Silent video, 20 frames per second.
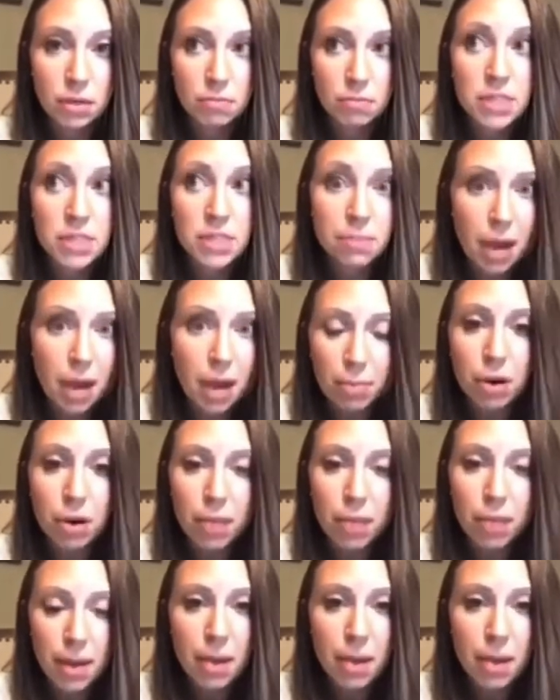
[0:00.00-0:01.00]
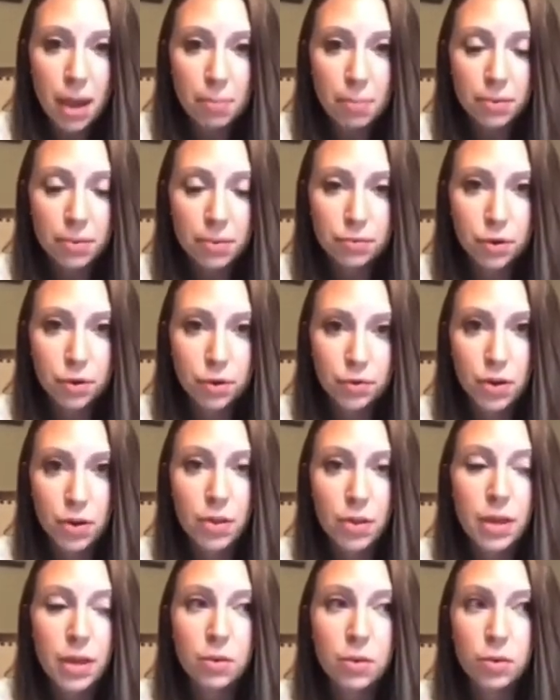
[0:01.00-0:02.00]
CPAP or a BiPAP for fear
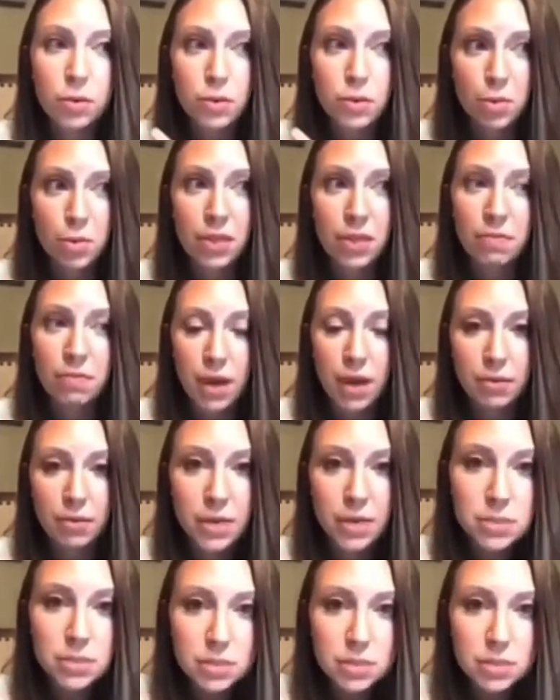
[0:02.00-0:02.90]
that it will spread the virus.